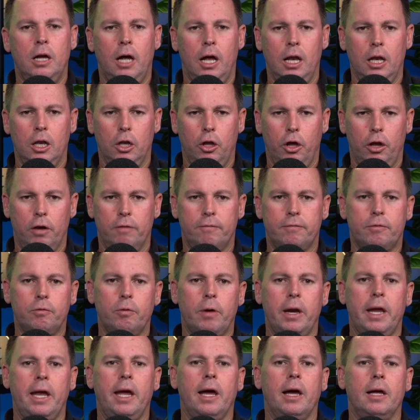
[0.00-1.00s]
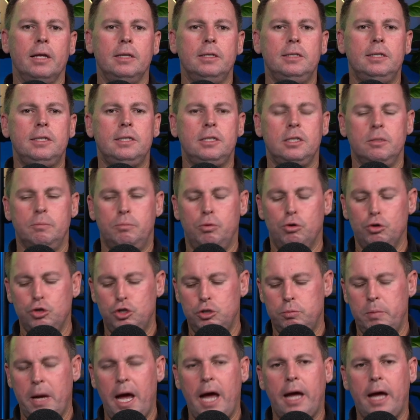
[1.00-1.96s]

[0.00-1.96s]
a lot of grounds to push